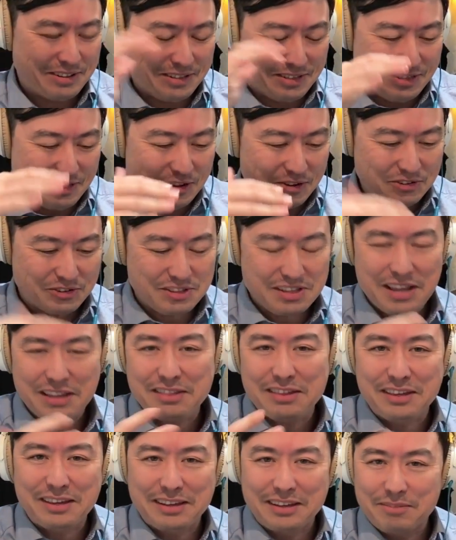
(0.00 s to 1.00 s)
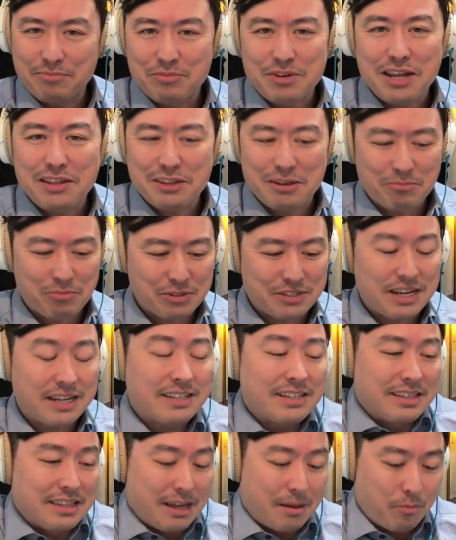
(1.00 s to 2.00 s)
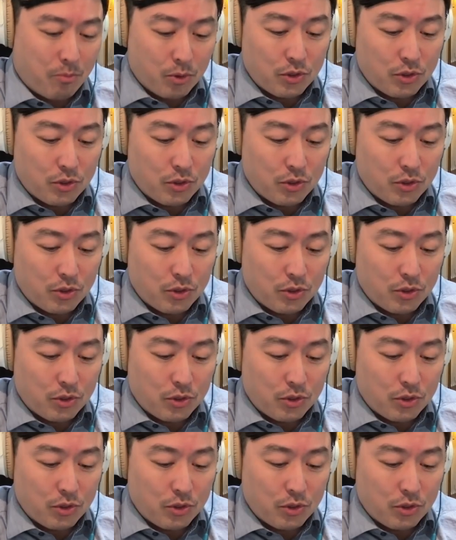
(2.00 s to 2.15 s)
there's nothing protecting them,